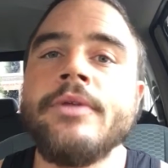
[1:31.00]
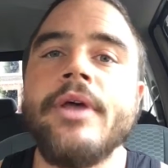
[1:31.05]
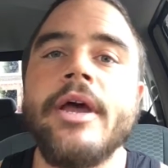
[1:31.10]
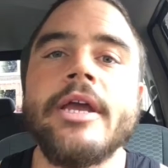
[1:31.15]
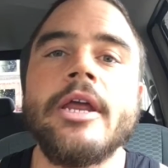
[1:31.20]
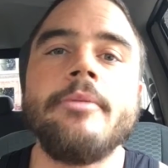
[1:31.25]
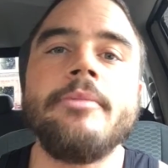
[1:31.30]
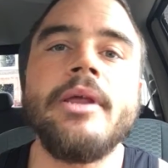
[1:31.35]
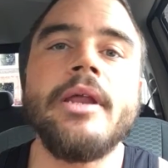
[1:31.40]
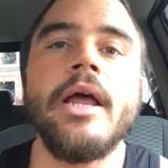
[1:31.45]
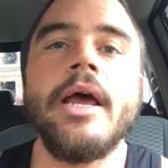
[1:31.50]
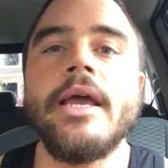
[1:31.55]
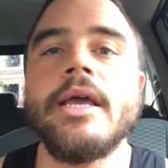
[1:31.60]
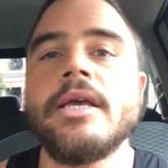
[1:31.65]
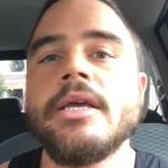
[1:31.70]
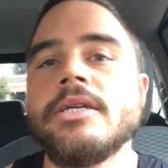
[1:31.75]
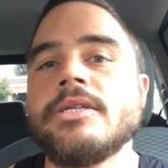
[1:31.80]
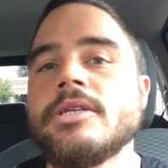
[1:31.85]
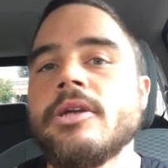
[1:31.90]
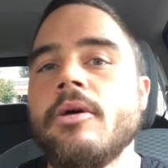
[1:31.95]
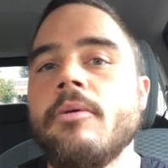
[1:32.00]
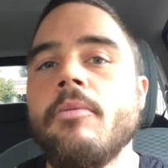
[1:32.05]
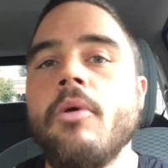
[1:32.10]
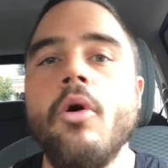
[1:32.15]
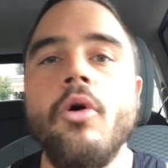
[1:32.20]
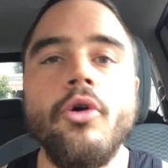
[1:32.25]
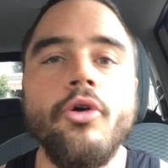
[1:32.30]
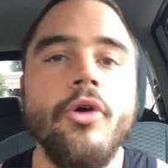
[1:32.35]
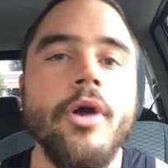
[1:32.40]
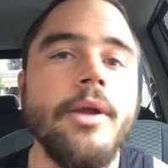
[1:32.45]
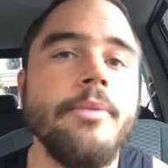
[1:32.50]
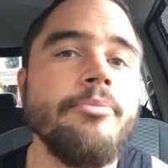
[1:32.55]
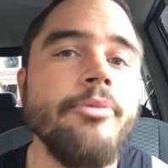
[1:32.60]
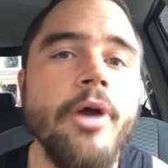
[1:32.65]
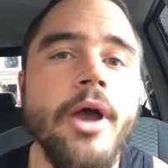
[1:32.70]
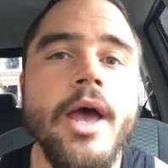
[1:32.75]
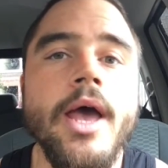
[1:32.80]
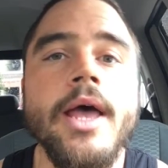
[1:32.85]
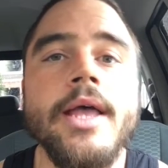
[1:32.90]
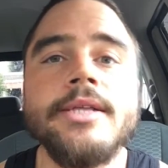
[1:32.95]
That could be like some whole grain
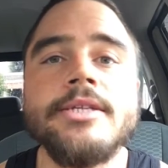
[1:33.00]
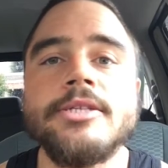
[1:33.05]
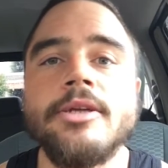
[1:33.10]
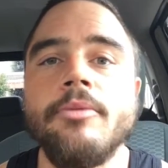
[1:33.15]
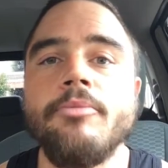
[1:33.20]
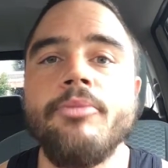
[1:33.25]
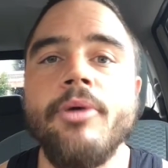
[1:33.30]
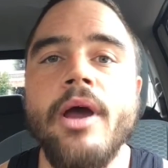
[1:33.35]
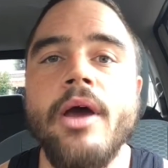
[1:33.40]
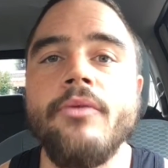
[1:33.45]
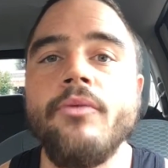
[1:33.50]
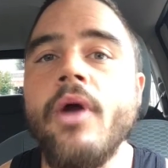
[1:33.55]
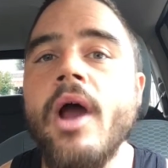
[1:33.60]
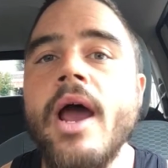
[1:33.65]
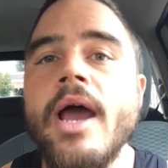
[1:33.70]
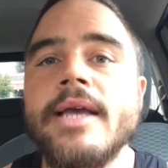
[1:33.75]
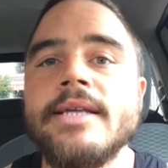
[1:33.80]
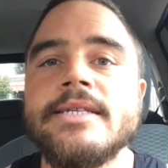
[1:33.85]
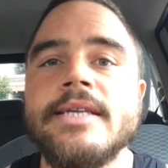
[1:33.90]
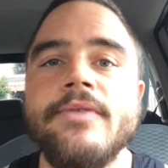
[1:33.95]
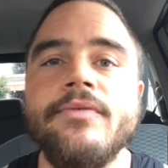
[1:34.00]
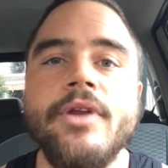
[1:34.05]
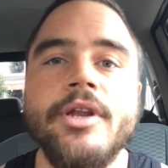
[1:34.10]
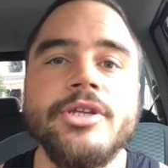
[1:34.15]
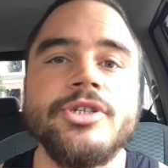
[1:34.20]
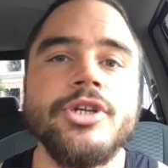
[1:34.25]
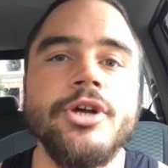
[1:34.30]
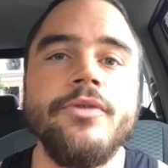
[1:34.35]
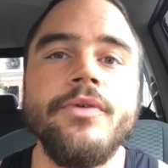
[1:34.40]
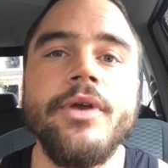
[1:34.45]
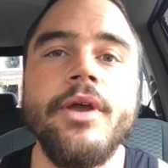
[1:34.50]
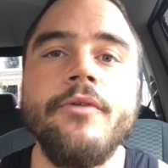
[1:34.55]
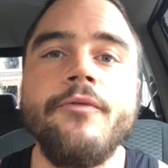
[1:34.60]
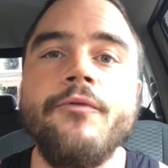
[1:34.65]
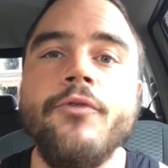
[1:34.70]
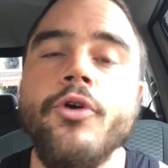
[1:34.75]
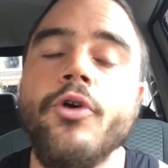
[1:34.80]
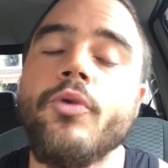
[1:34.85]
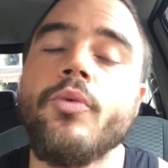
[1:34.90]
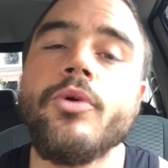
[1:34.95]
bread, some brown rice, even a serving of
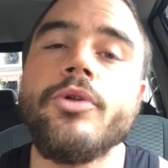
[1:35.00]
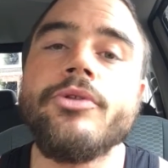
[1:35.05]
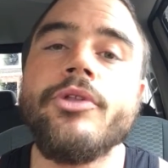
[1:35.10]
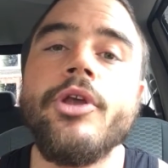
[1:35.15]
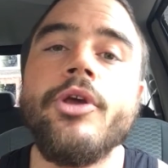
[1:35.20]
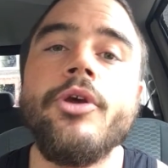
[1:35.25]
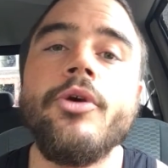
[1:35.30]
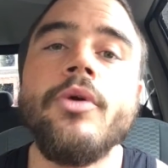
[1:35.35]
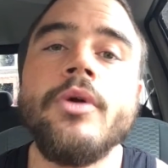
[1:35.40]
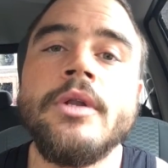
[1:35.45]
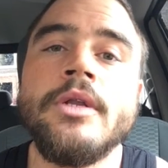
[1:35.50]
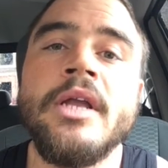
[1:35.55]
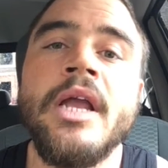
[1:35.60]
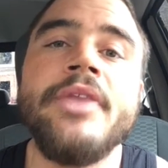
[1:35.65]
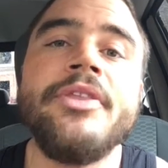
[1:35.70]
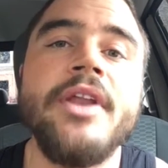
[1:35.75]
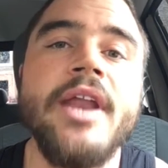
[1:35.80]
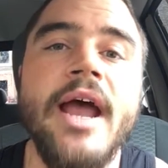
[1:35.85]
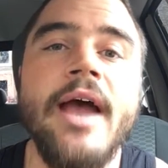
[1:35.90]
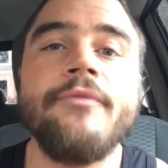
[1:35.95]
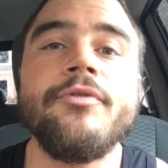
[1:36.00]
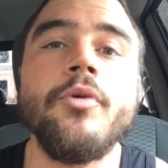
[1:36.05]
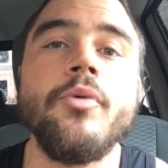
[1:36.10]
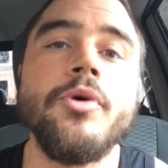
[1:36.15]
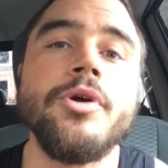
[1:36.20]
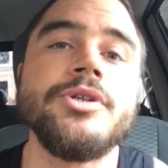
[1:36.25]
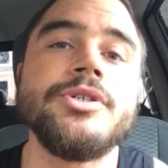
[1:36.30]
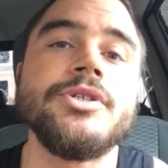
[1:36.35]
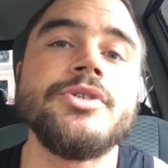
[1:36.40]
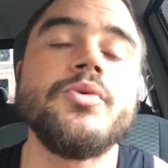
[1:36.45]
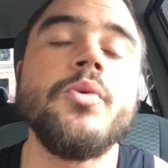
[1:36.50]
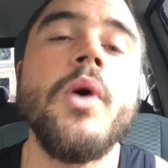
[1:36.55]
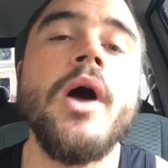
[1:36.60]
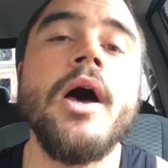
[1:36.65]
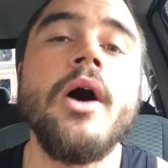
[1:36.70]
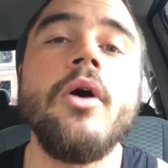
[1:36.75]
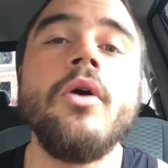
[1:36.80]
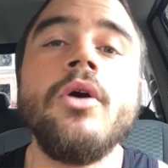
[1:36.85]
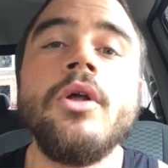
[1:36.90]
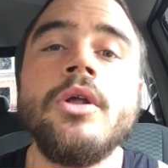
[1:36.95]
fruit will do, and then afterwards as
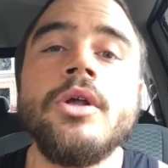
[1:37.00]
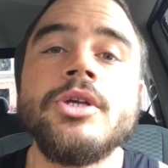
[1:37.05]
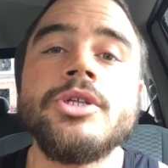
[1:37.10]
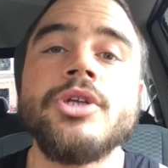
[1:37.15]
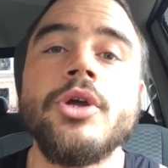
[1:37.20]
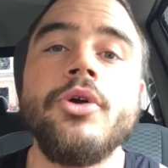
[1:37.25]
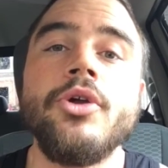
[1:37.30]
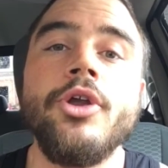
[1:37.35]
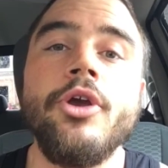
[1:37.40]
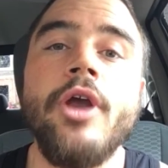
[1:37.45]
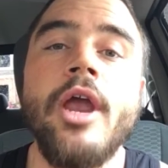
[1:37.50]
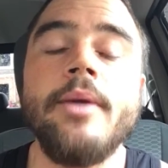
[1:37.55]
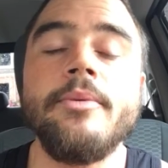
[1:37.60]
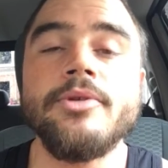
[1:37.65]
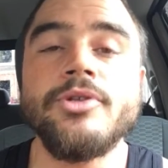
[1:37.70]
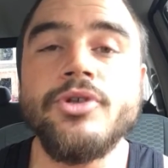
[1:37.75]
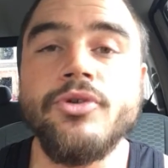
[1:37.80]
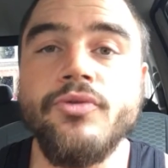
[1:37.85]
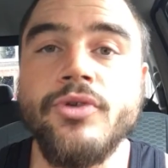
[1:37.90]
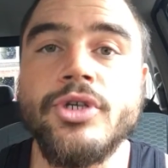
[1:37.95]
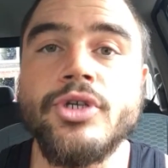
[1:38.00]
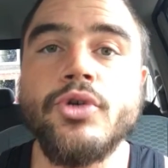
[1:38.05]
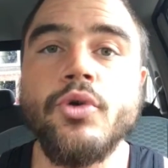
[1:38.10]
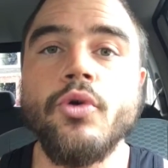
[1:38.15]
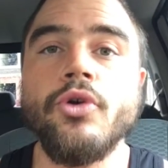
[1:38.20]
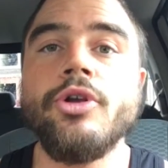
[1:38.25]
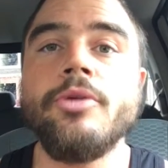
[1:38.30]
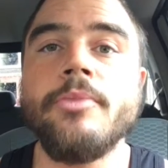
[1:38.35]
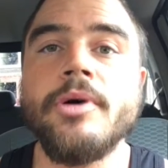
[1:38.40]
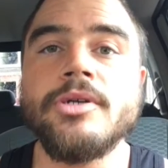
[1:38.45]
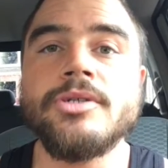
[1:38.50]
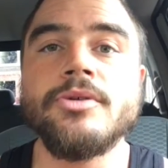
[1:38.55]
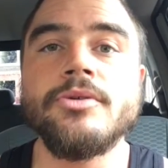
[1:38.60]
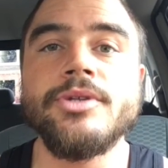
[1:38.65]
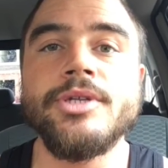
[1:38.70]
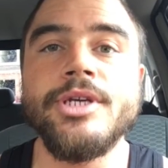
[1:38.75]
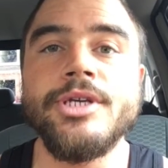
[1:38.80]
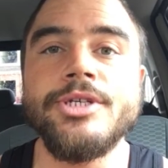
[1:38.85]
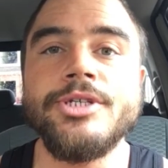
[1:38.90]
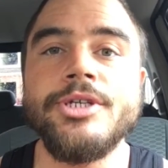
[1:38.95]
well. So you're able to restore your muscle
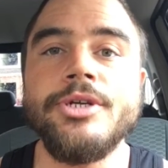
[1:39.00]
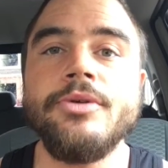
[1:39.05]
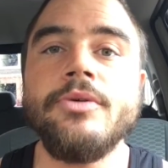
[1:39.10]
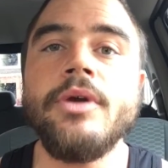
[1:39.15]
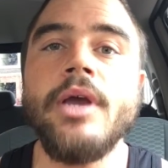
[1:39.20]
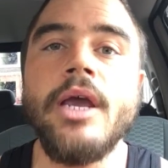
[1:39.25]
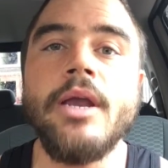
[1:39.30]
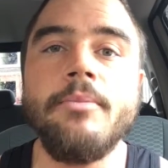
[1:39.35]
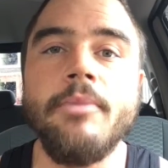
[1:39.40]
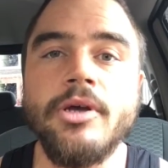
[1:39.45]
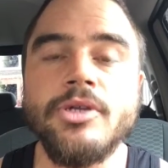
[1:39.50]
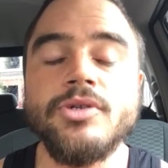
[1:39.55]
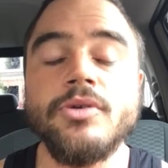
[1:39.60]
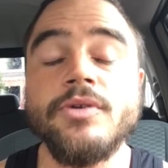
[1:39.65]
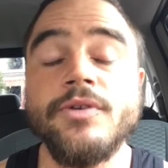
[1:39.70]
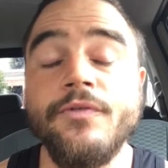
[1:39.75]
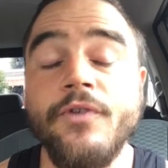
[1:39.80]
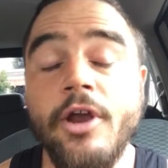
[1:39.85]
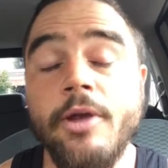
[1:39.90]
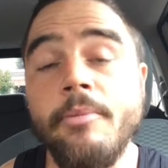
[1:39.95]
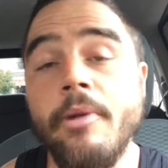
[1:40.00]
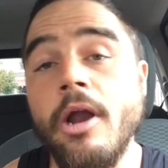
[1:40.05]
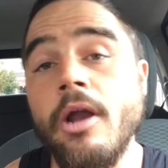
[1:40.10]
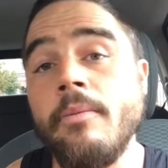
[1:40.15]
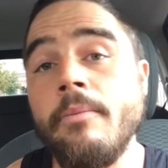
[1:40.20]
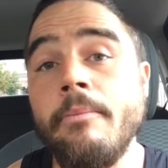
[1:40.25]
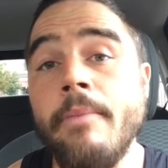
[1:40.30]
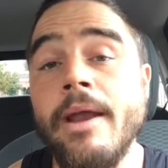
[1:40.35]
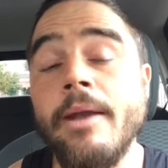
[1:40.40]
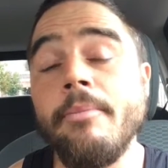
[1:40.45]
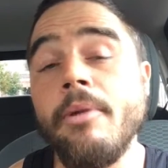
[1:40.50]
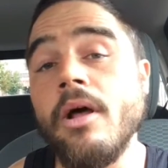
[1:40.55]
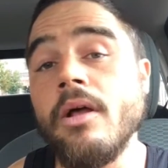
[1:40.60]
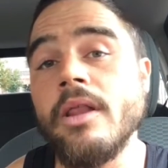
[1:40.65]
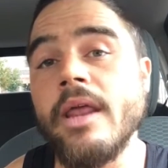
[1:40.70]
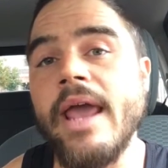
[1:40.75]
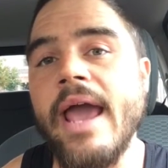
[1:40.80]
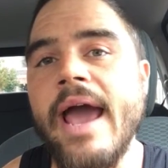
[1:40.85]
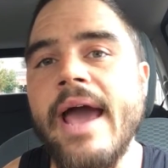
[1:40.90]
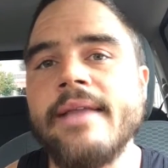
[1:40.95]
tissue, and muscle is very
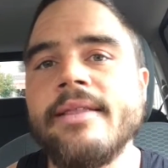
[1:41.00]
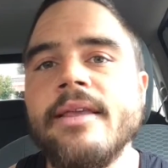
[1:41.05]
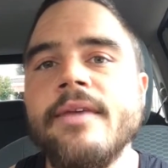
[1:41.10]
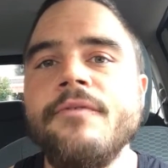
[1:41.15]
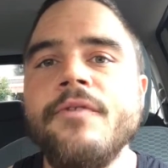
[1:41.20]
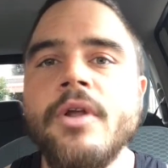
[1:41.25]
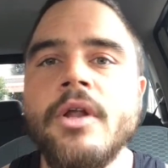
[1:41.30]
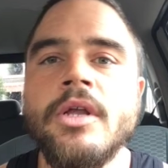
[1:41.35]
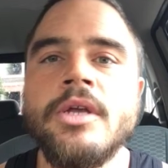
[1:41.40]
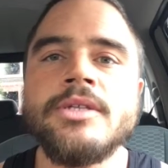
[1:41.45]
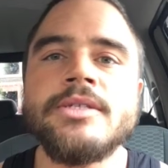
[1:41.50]
metabolically active.